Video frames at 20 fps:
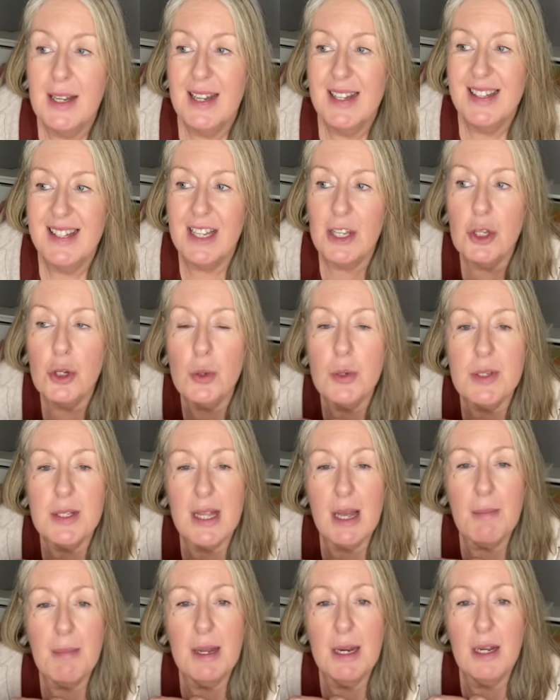They use
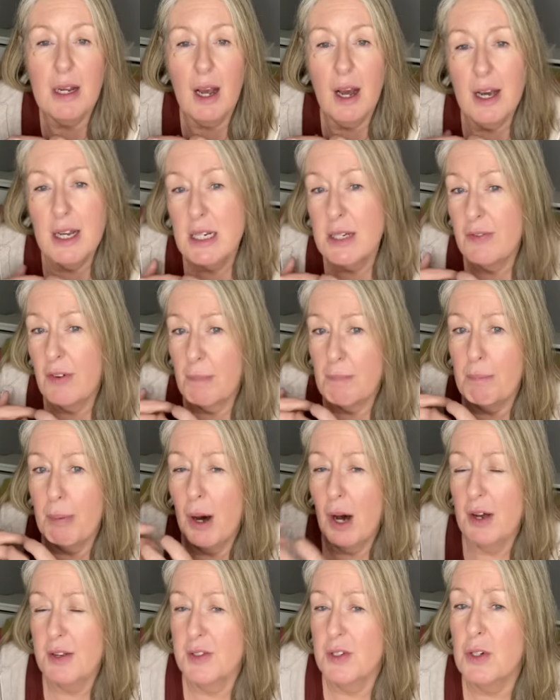them in a kind of a
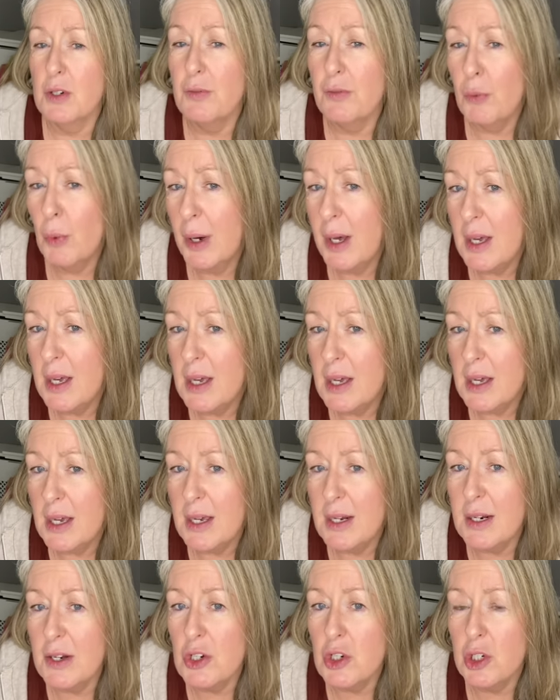positive way
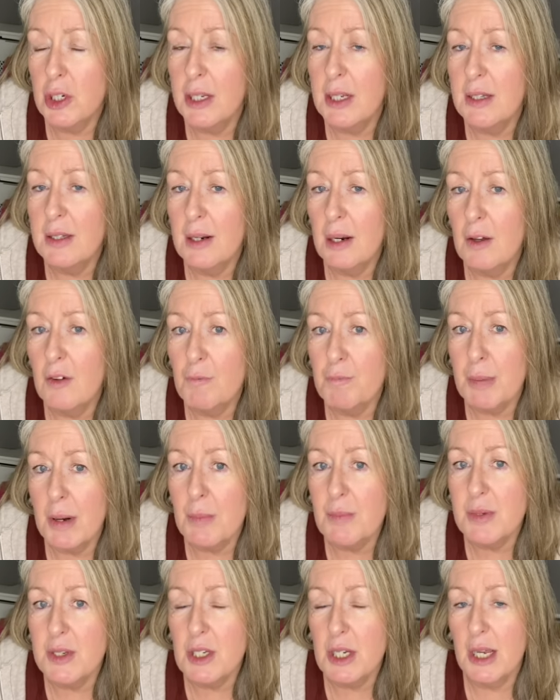initially in the love bomb
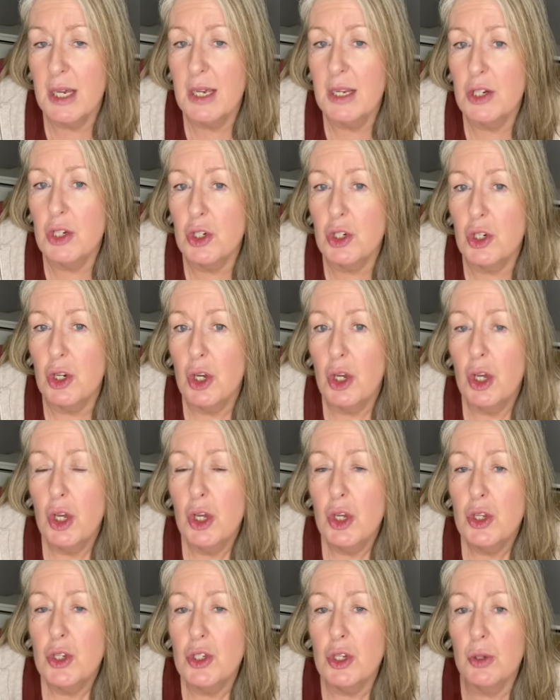stage
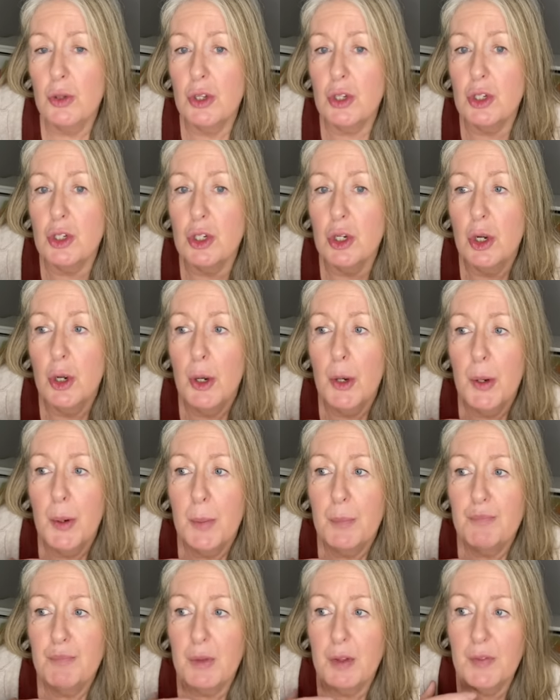so that
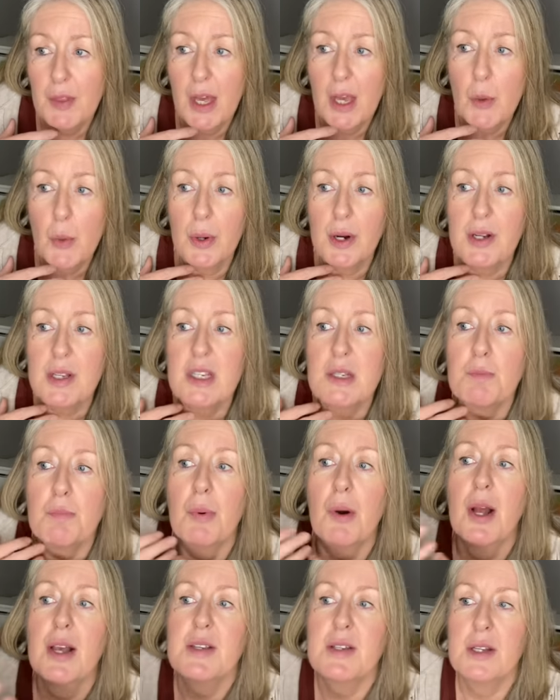they were
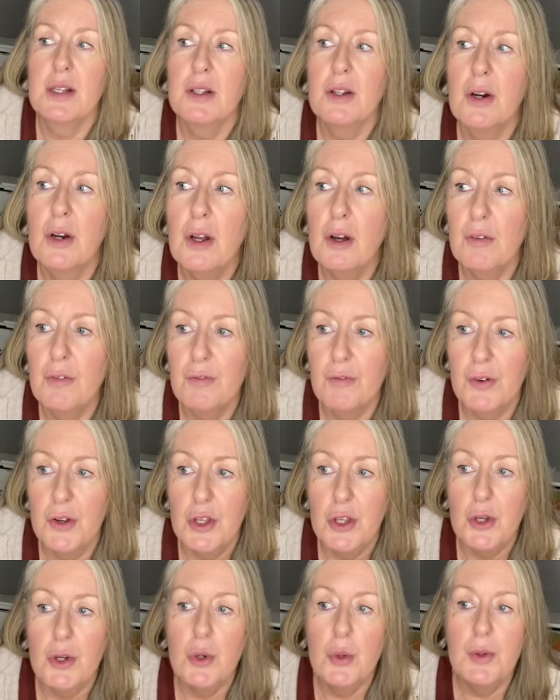expressing their love for
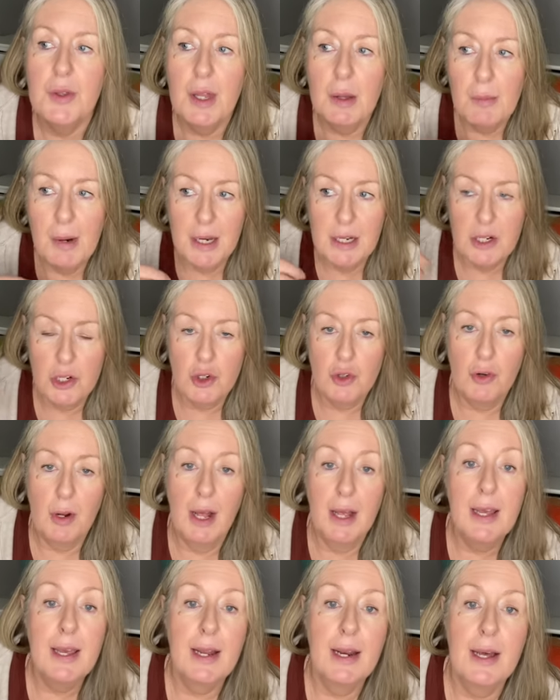you and they might have
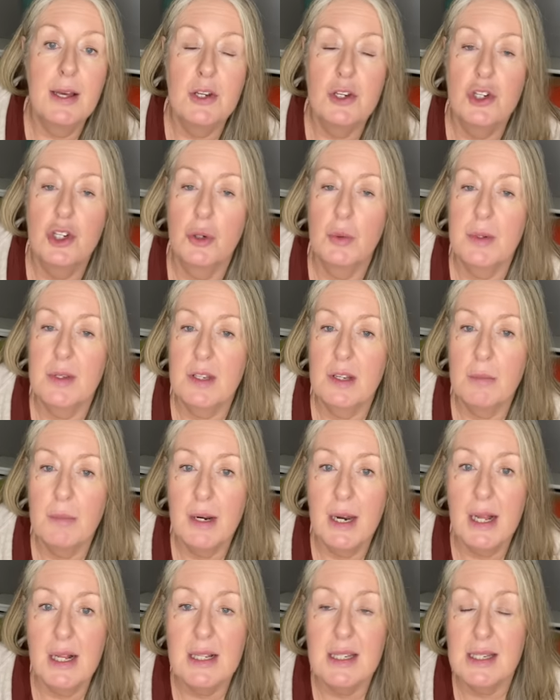triangulated you with someone
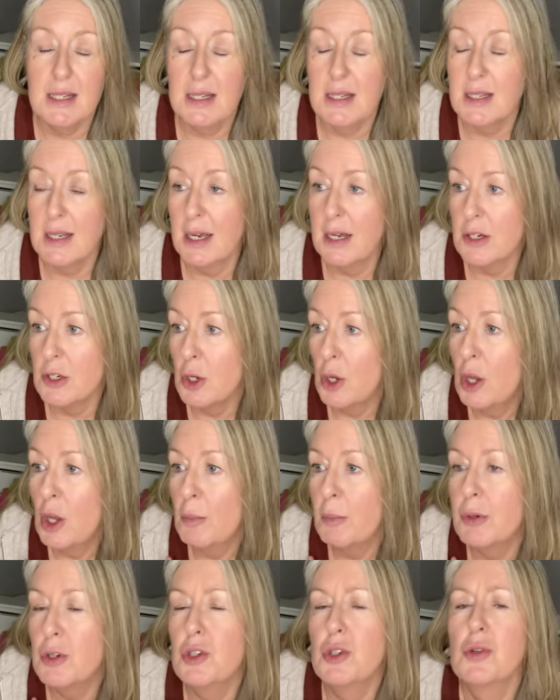else and said,
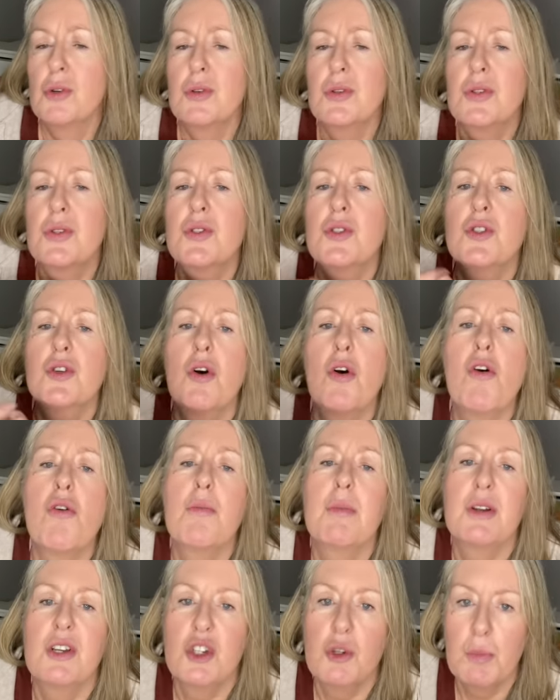But you're so
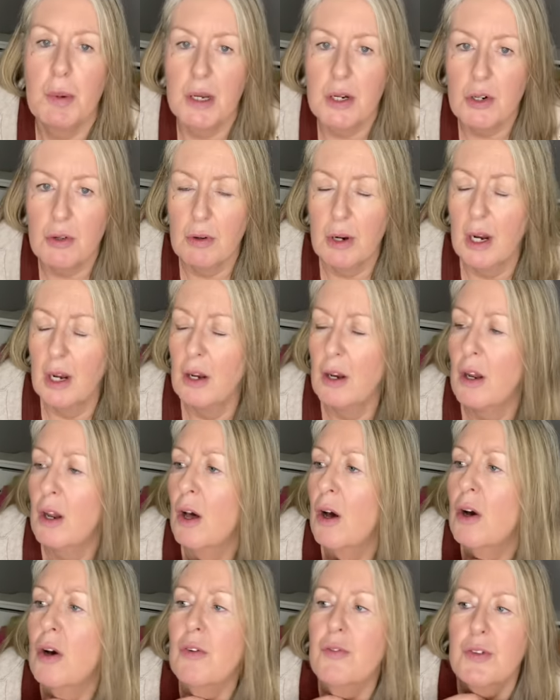much better. I
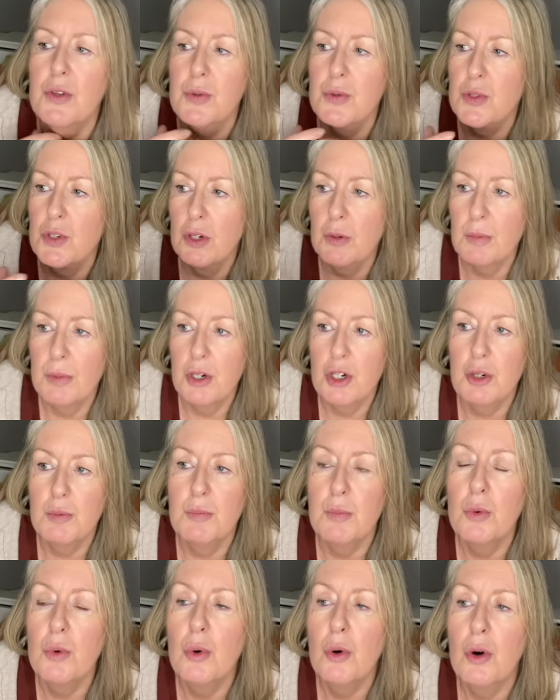love you so much
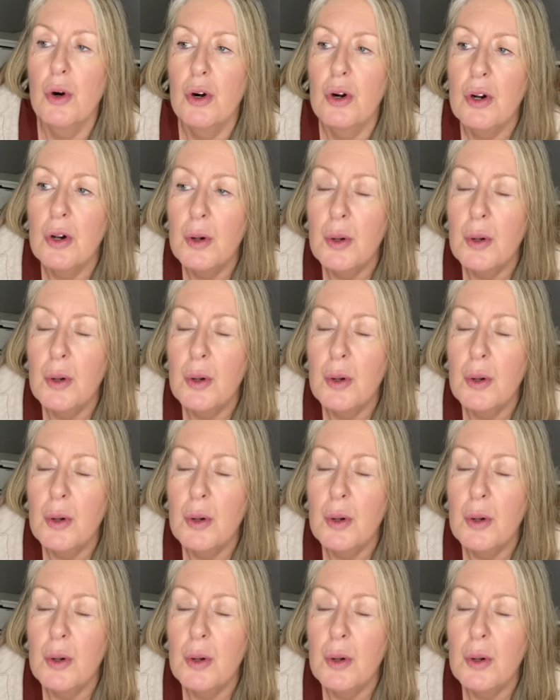more